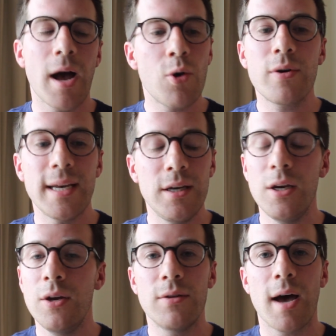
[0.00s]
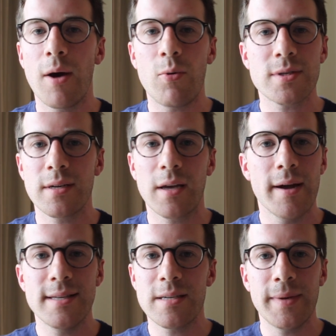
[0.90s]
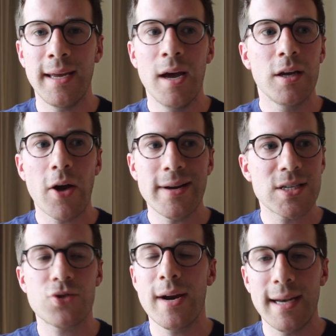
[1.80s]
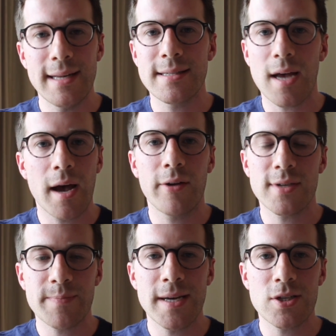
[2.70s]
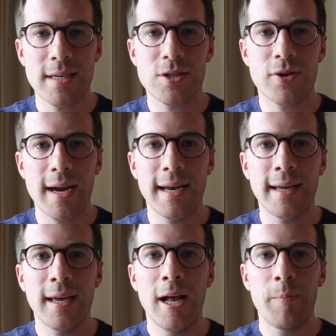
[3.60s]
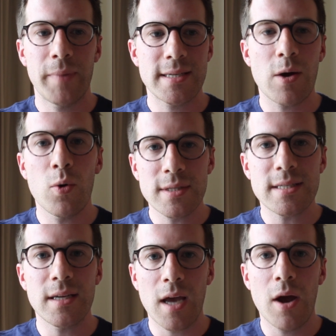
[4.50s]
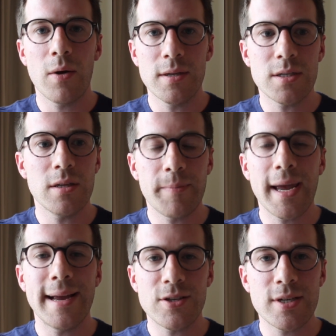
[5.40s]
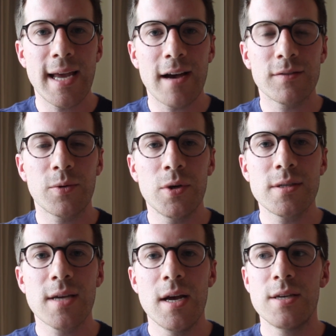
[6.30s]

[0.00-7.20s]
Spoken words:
I already knew that I wasn't going to be going straight into higher specialist training because I wanted to go and do the PhD afterwards,